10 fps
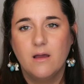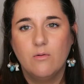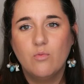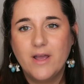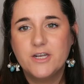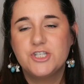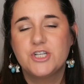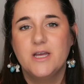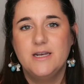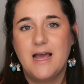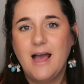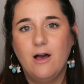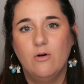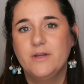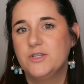which
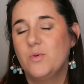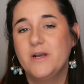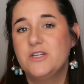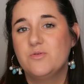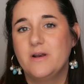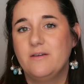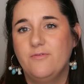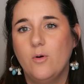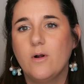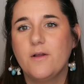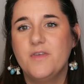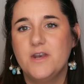now in 2024,